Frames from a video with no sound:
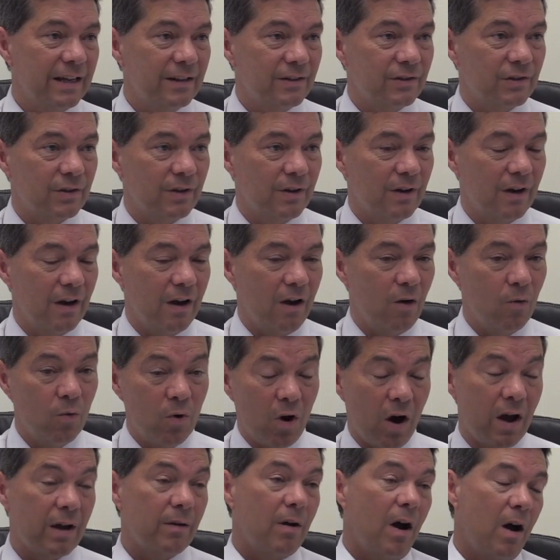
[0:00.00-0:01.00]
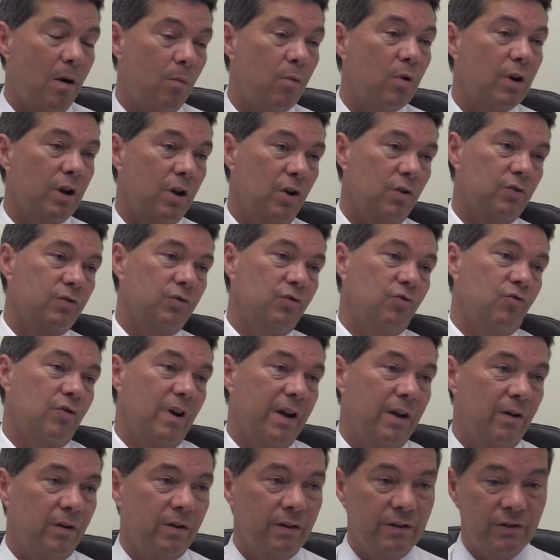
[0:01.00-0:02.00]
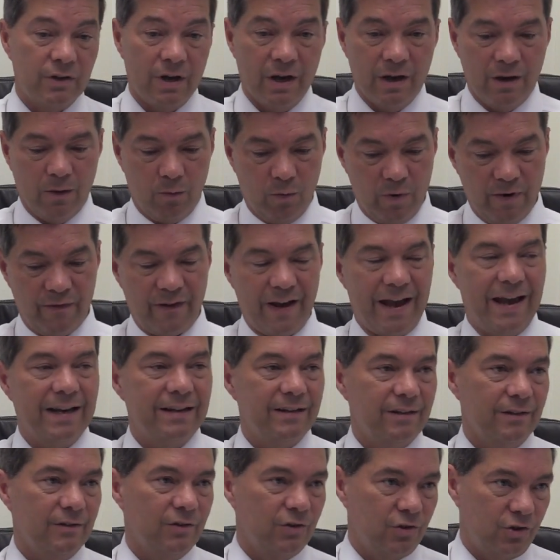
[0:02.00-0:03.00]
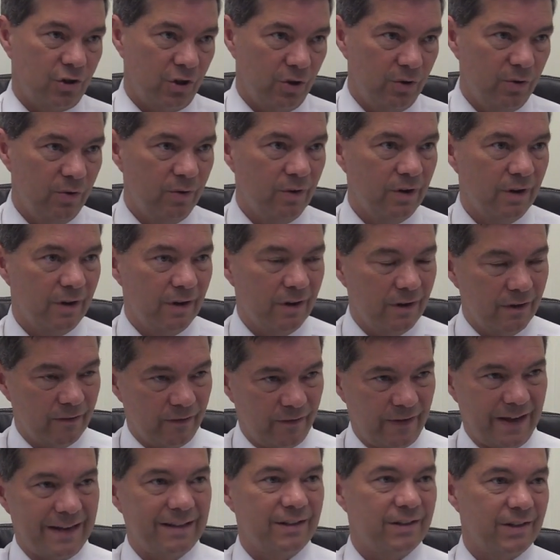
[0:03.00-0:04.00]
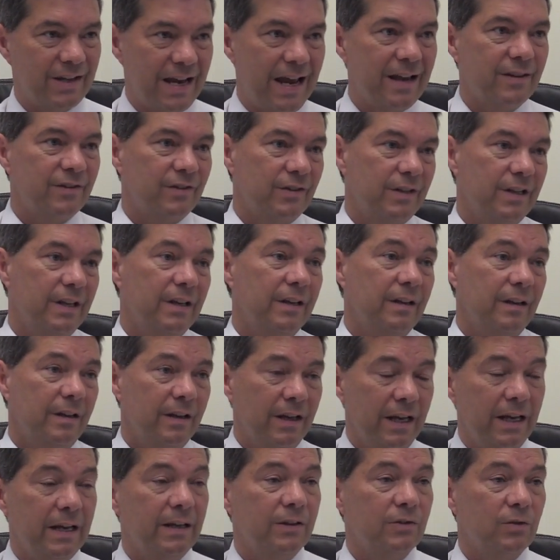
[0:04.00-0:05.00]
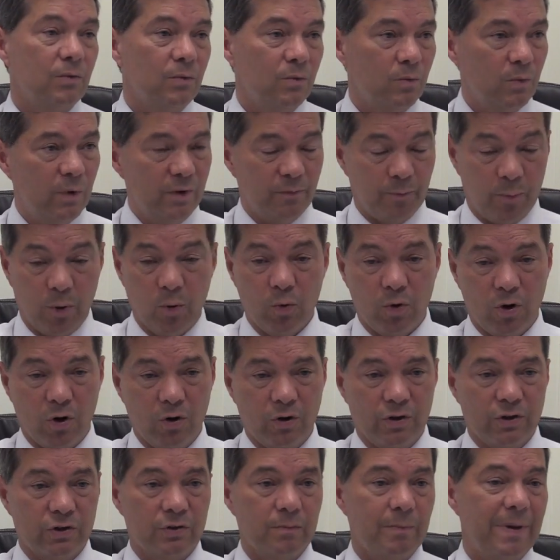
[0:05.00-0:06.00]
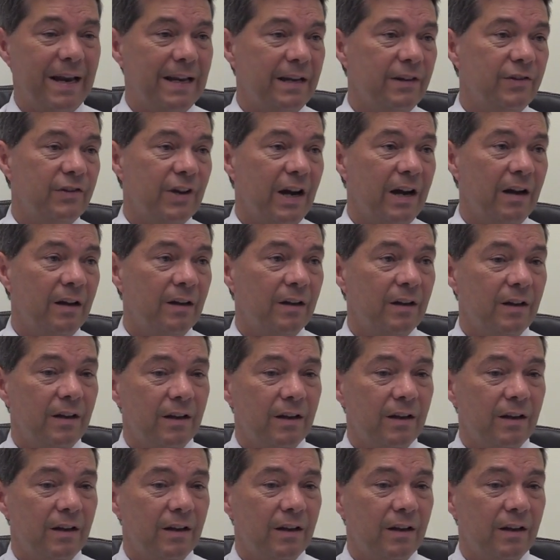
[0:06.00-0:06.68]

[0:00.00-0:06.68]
it's all I want to concentrate on is we've had two fantastic years with Paul Cook as a manager.